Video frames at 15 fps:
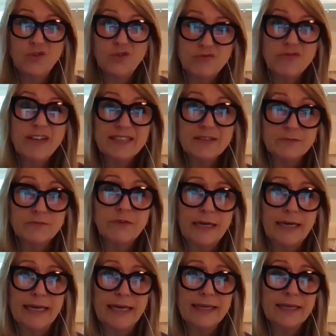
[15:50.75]
risk,
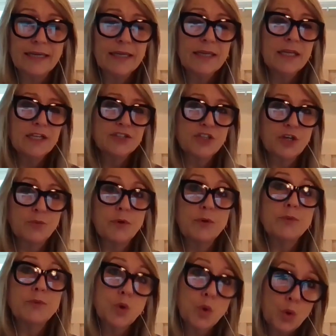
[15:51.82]
really. So we
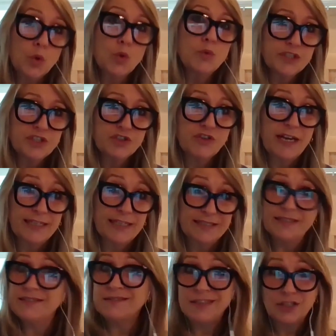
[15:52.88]
would always
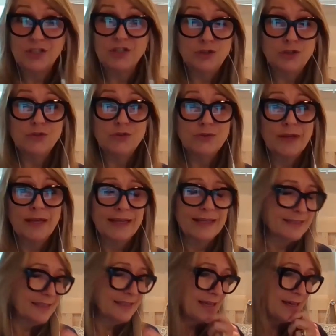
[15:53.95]
stress that you do
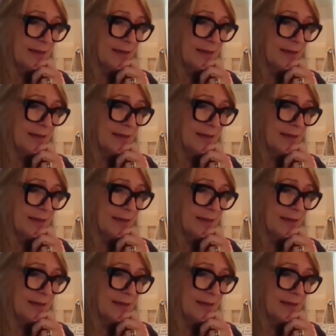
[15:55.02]
that.